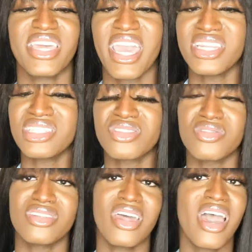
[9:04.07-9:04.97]
that. I just
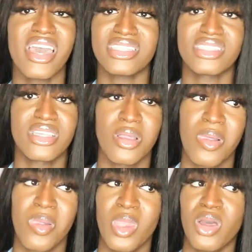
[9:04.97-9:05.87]
do not
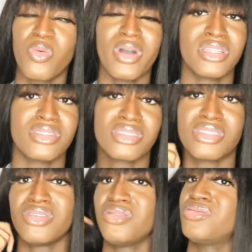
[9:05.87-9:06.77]
want
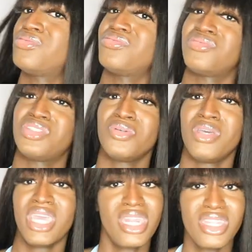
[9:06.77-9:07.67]
to
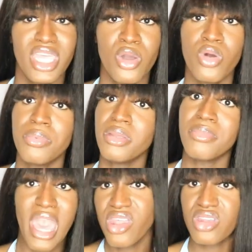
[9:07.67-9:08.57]
do anything or be
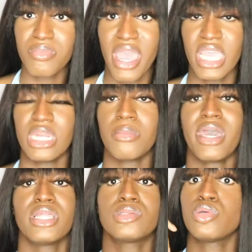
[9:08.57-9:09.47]
bothered by
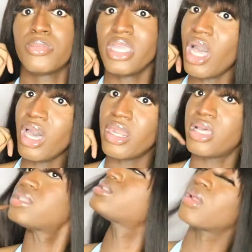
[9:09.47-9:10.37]
anybody to be
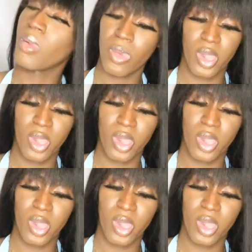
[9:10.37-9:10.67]
honest.